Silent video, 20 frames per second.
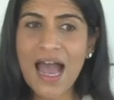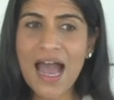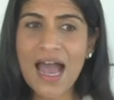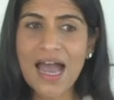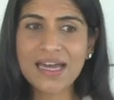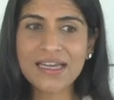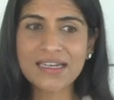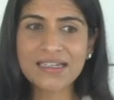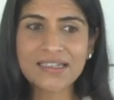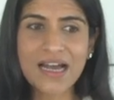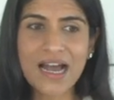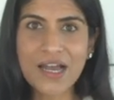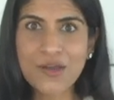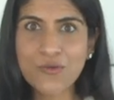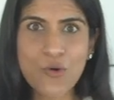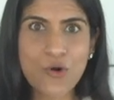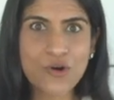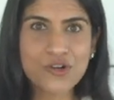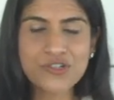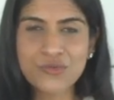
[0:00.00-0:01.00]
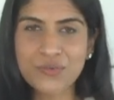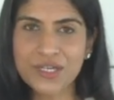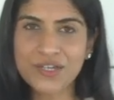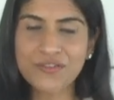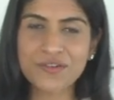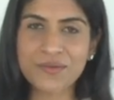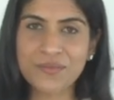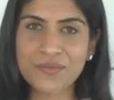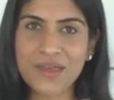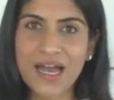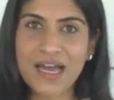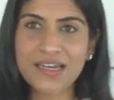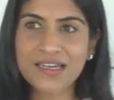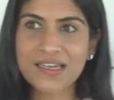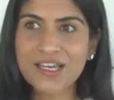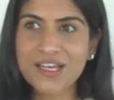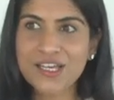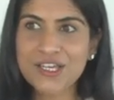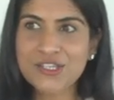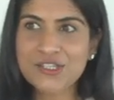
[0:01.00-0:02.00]
And I walked away from
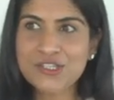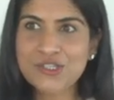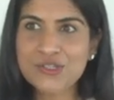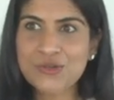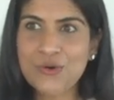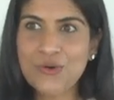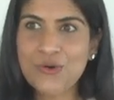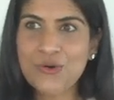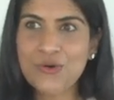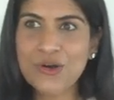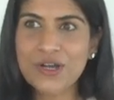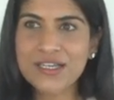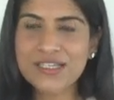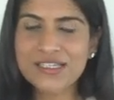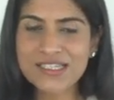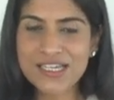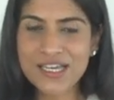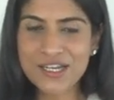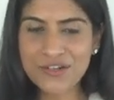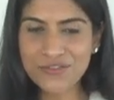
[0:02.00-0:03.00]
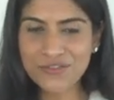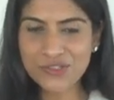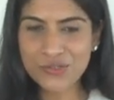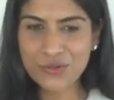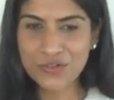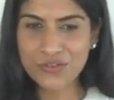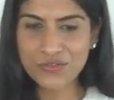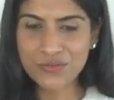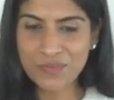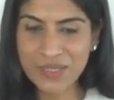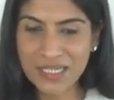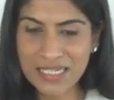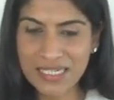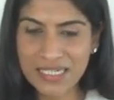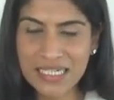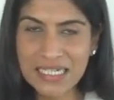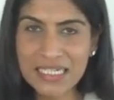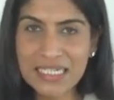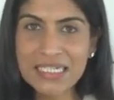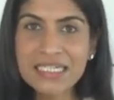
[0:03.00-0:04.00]
that. So instead of sort of
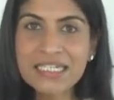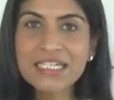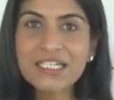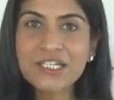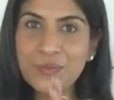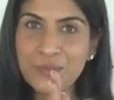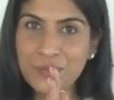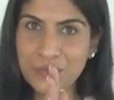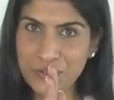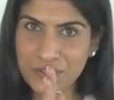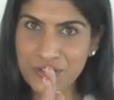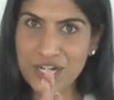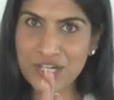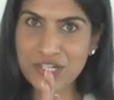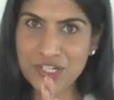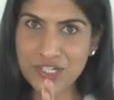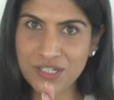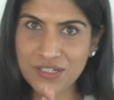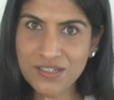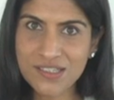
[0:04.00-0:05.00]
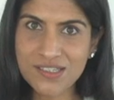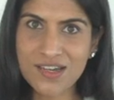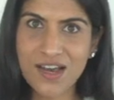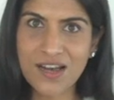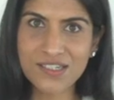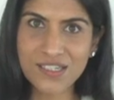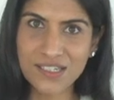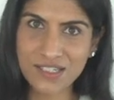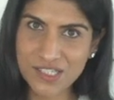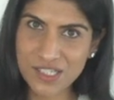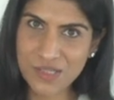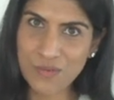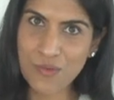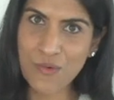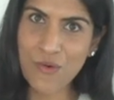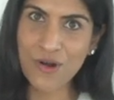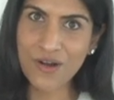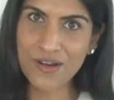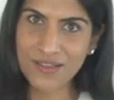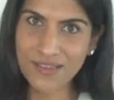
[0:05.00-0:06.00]
being a linear progression, starting
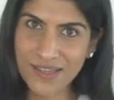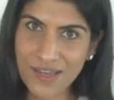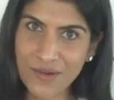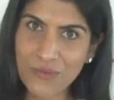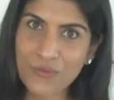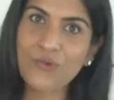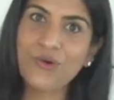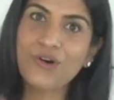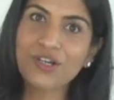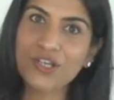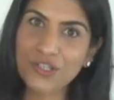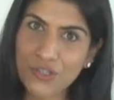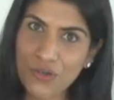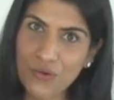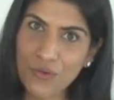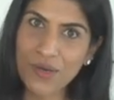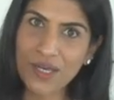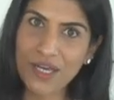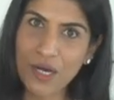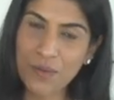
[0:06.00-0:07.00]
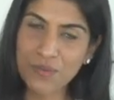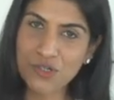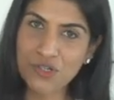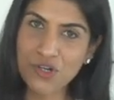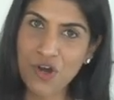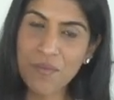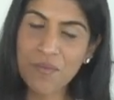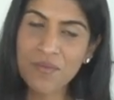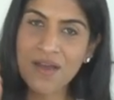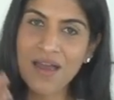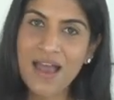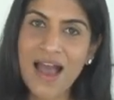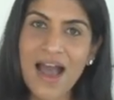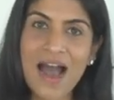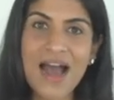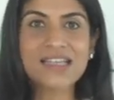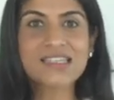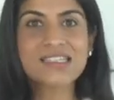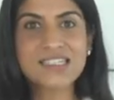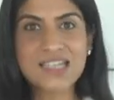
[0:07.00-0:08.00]
small and then working your way up top,
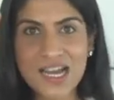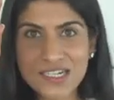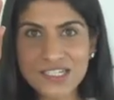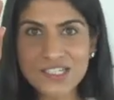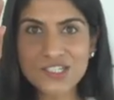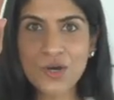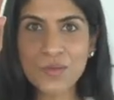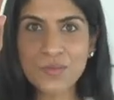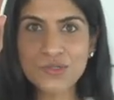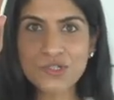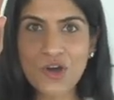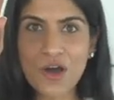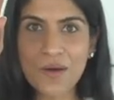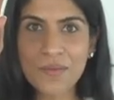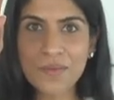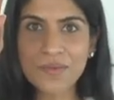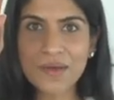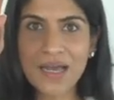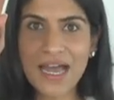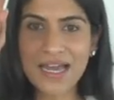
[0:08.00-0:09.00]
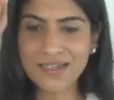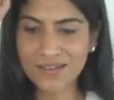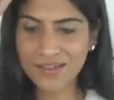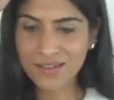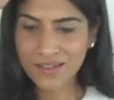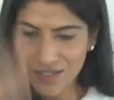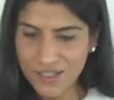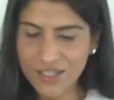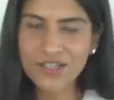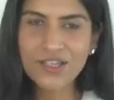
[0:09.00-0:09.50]
I started up top and